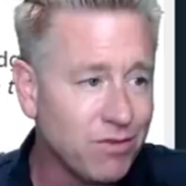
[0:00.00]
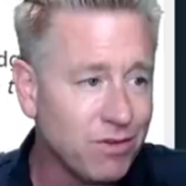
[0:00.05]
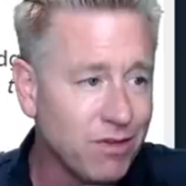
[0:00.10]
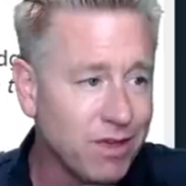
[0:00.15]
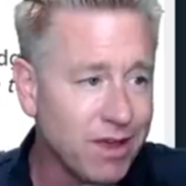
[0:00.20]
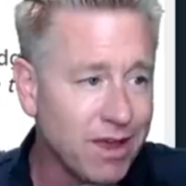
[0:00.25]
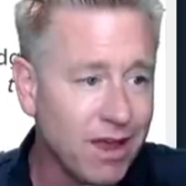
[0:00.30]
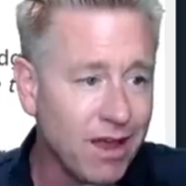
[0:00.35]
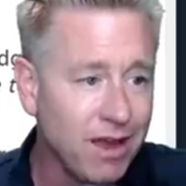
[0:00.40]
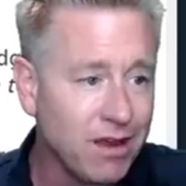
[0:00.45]
it for,
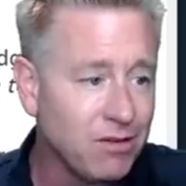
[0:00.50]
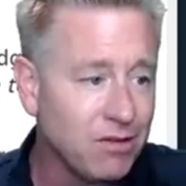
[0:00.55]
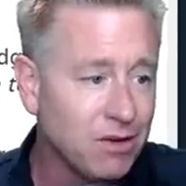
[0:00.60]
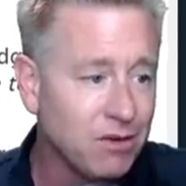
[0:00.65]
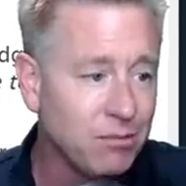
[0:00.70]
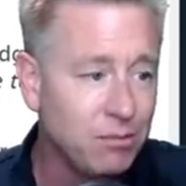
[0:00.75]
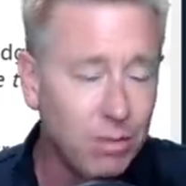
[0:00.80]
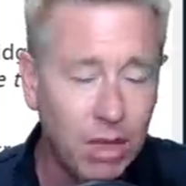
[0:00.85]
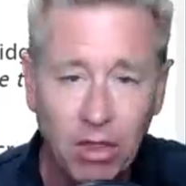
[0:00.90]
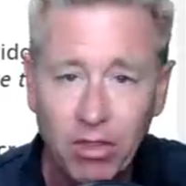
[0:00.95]
like a
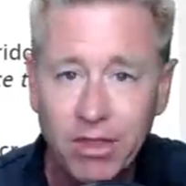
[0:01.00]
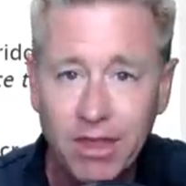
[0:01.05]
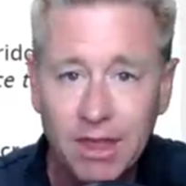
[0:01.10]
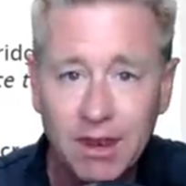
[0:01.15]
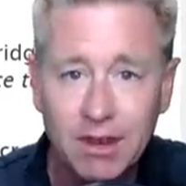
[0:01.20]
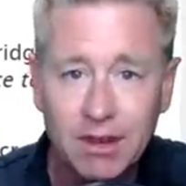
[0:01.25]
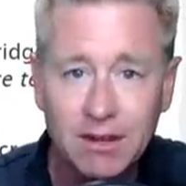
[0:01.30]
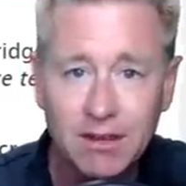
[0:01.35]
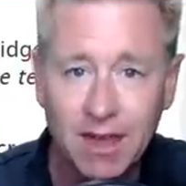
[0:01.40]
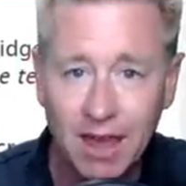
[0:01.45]
hundred
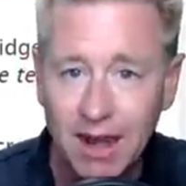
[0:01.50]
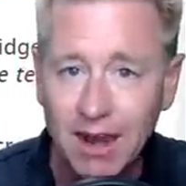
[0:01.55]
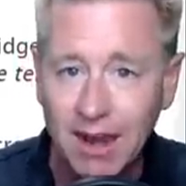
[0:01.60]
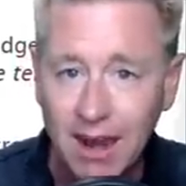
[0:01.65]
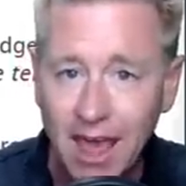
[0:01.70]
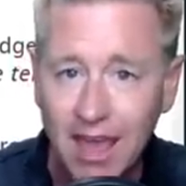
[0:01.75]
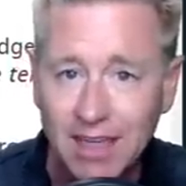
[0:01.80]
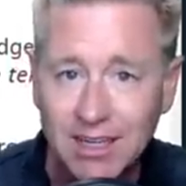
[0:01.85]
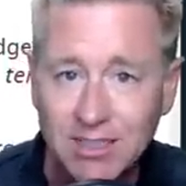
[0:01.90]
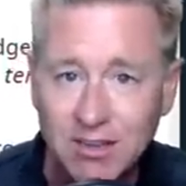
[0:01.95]
billion. Kind of
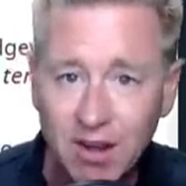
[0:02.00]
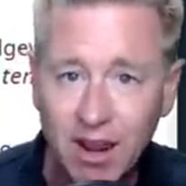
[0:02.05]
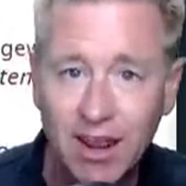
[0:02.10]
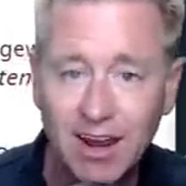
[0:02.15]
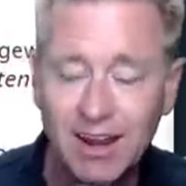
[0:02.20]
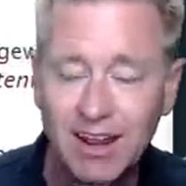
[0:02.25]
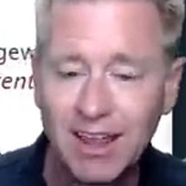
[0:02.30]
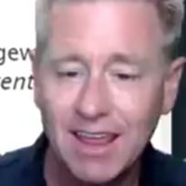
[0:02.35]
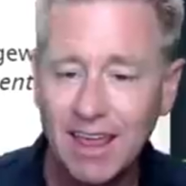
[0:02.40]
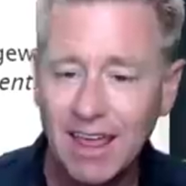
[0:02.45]
nice,
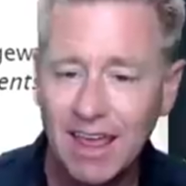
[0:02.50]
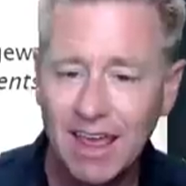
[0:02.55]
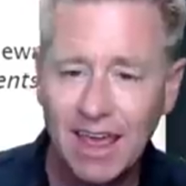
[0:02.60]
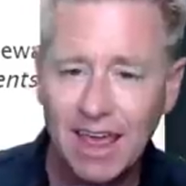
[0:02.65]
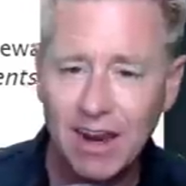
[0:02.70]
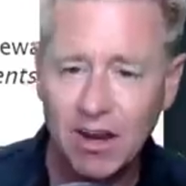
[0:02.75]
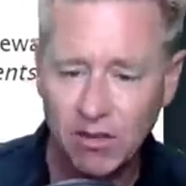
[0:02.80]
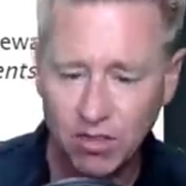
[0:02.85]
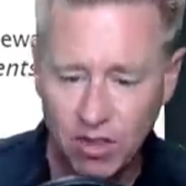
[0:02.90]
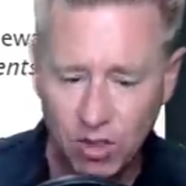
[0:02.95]
right?
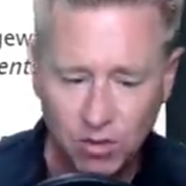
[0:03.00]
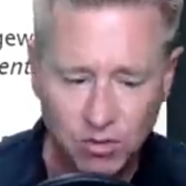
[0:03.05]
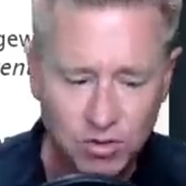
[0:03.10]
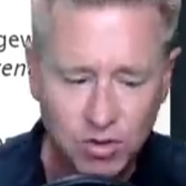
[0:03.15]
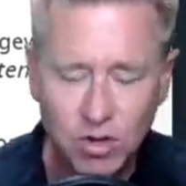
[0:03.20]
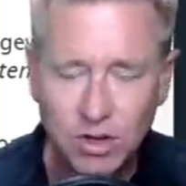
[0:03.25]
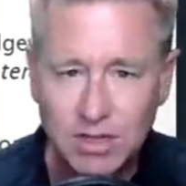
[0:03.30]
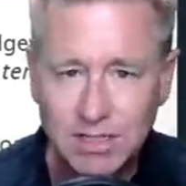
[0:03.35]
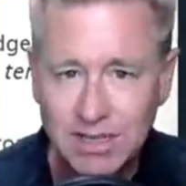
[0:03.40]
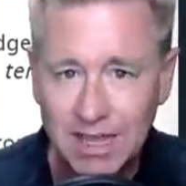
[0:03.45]
And
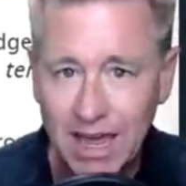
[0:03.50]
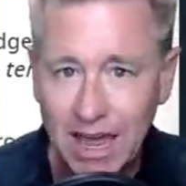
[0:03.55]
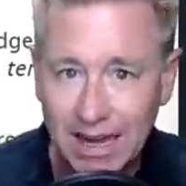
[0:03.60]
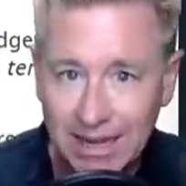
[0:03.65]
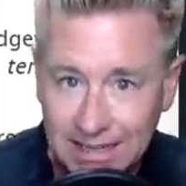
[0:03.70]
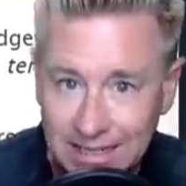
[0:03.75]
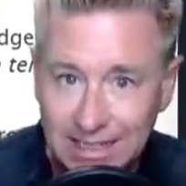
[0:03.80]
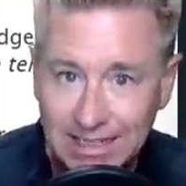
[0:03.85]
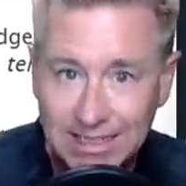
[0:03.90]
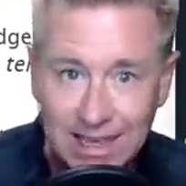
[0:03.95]
those hoodies, I got
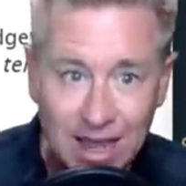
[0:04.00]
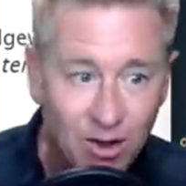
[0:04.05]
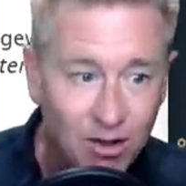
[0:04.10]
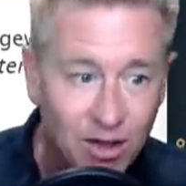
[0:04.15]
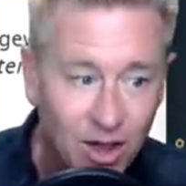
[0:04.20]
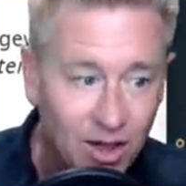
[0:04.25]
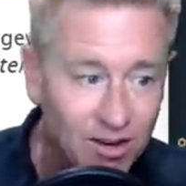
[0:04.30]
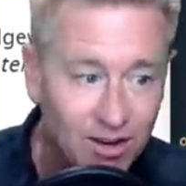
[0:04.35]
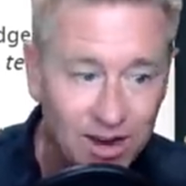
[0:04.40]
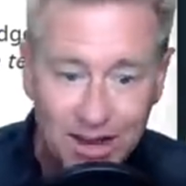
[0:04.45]
a
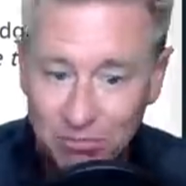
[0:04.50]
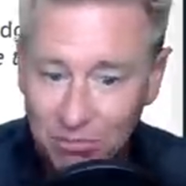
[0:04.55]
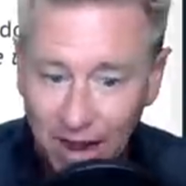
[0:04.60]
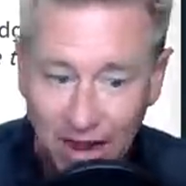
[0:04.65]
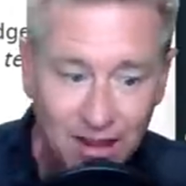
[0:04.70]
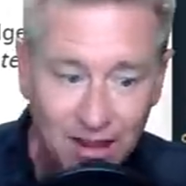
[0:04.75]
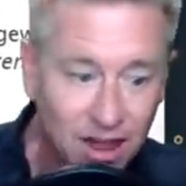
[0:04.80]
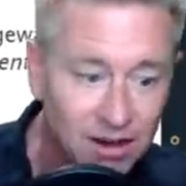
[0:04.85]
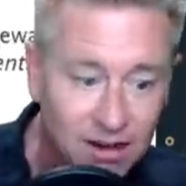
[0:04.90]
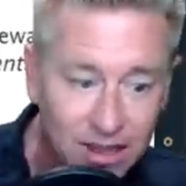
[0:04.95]
discount code. I'm
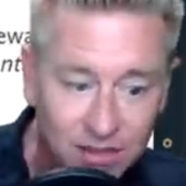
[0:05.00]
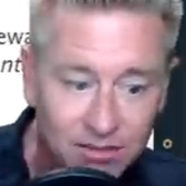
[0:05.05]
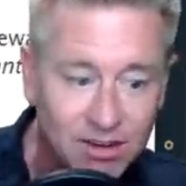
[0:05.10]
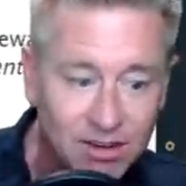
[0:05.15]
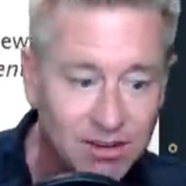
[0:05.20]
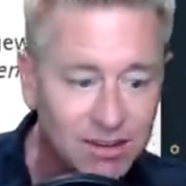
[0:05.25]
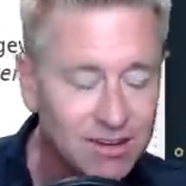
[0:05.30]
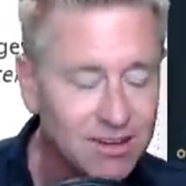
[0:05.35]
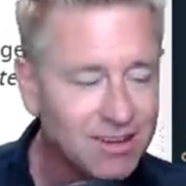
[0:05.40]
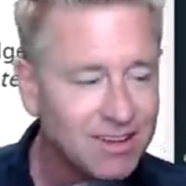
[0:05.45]
not allowed to give
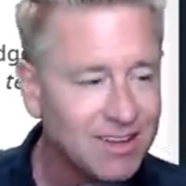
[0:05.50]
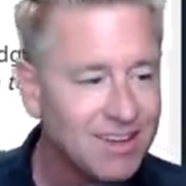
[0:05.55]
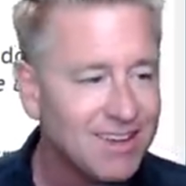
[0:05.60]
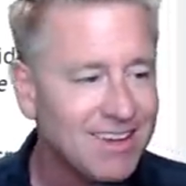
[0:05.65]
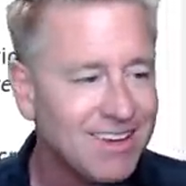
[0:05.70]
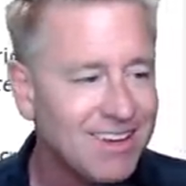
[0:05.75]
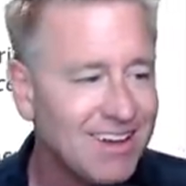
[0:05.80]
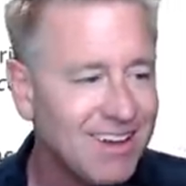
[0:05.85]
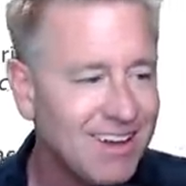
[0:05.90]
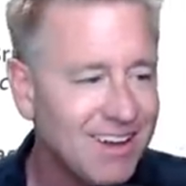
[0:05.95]
it to you.
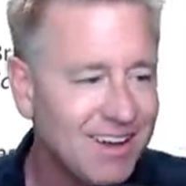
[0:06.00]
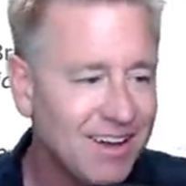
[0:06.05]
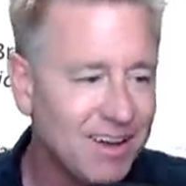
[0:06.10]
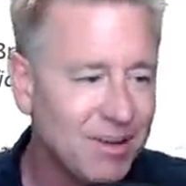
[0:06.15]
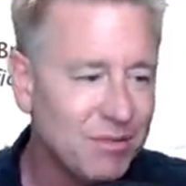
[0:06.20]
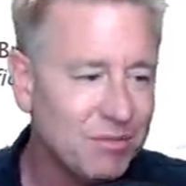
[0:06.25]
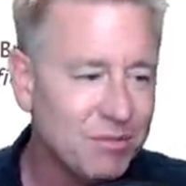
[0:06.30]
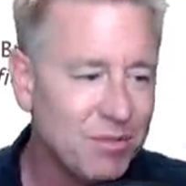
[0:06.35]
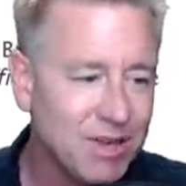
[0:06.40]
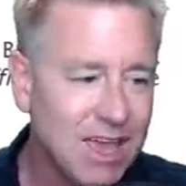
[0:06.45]

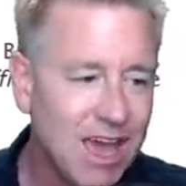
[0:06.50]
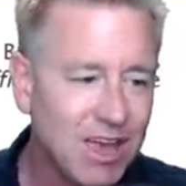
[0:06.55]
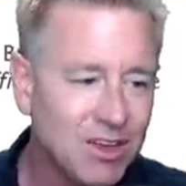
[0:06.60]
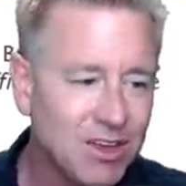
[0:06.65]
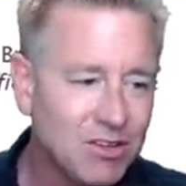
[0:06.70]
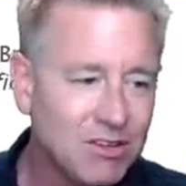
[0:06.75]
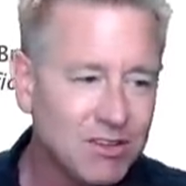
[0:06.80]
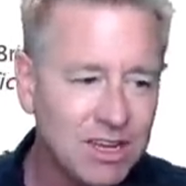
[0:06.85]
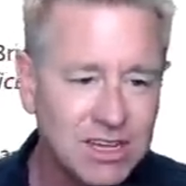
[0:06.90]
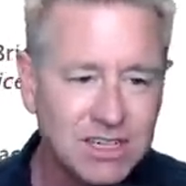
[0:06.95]
Um, but yeah,
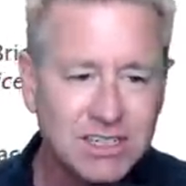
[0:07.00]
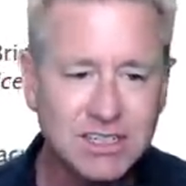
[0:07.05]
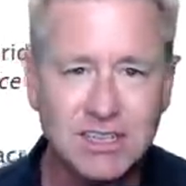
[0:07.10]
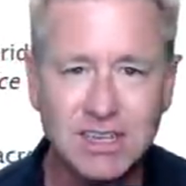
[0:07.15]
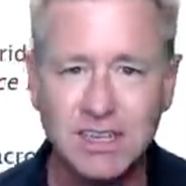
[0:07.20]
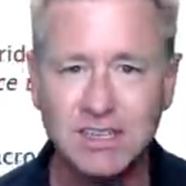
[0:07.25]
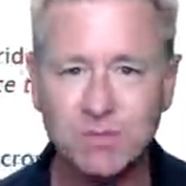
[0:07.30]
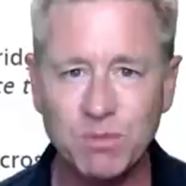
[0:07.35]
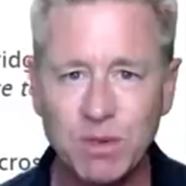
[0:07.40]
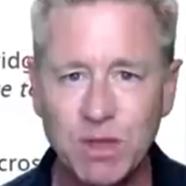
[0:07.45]
you teach
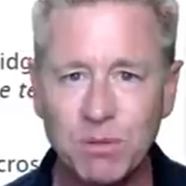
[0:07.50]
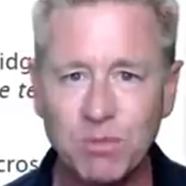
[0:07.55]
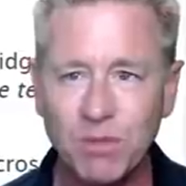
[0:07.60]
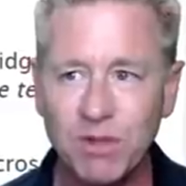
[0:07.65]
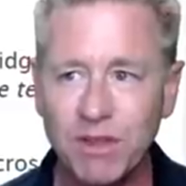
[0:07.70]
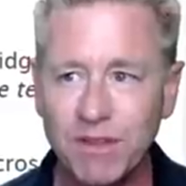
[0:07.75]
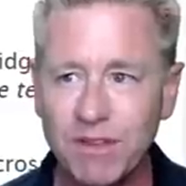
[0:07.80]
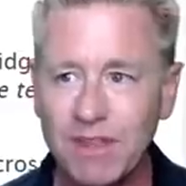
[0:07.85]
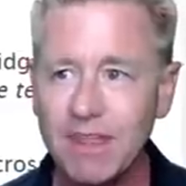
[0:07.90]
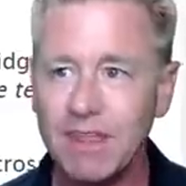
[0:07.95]
these
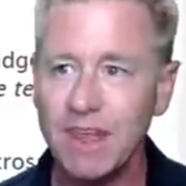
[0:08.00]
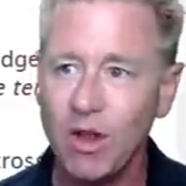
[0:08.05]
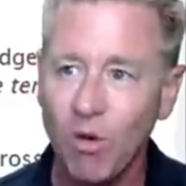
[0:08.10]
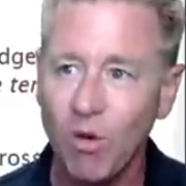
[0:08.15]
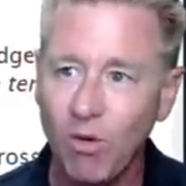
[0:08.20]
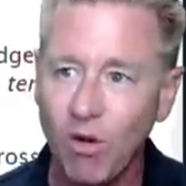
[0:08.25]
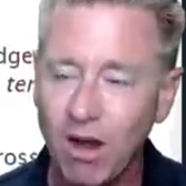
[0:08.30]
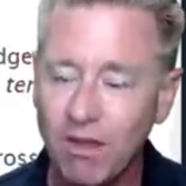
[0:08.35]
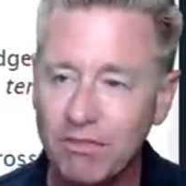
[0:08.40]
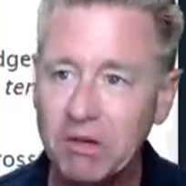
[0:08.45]
people and then they
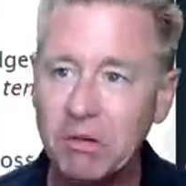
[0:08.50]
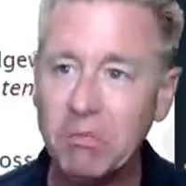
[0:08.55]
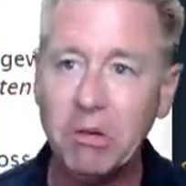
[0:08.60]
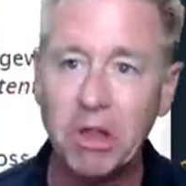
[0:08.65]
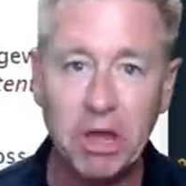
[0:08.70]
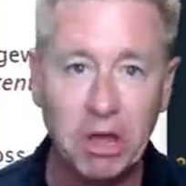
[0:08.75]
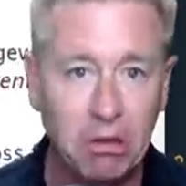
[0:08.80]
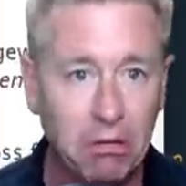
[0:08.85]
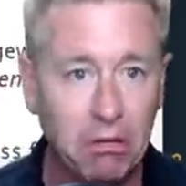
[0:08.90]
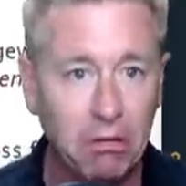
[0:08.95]
go off and I'm
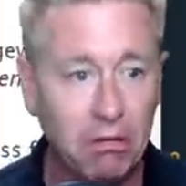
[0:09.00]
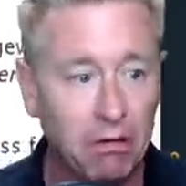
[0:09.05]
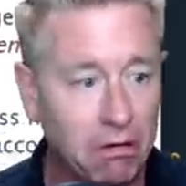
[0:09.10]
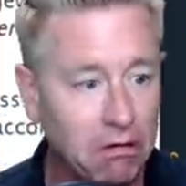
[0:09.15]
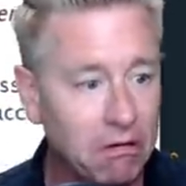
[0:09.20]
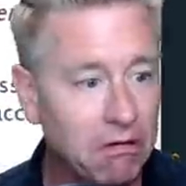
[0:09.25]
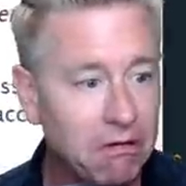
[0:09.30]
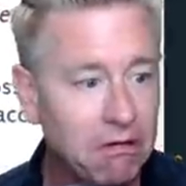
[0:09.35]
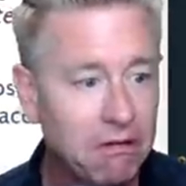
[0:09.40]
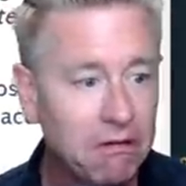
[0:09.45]
like,
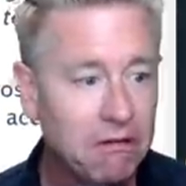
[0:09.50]
oh,